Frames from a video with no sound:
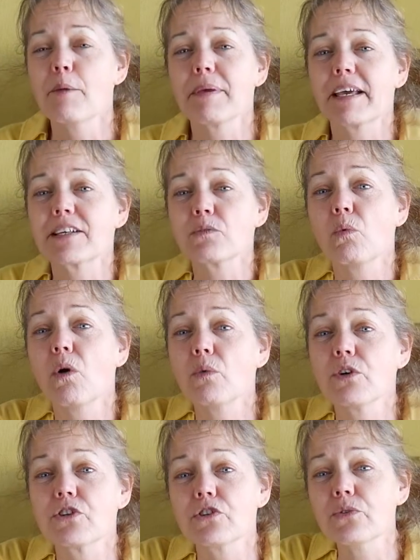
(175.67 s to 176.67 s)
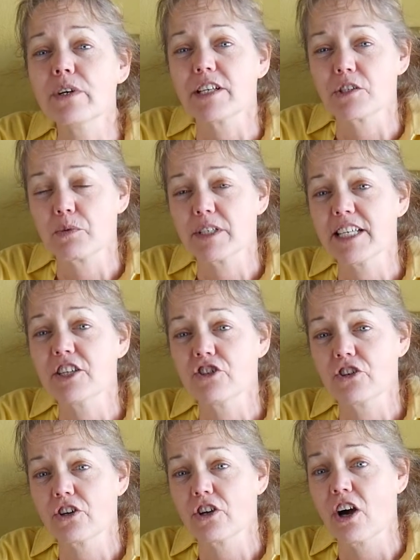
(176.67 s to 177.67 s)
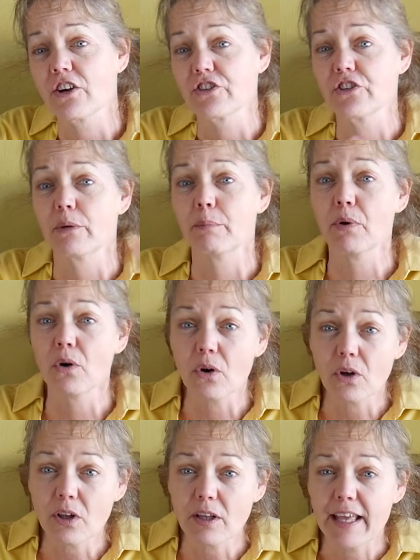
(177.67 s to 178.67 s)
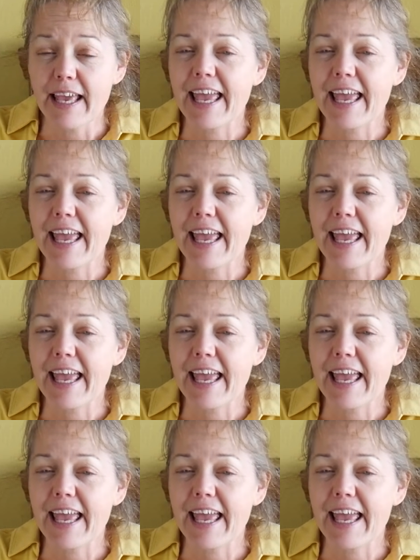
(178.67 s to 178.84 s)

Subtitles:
because what we're doing is we're teaching our dogs to pull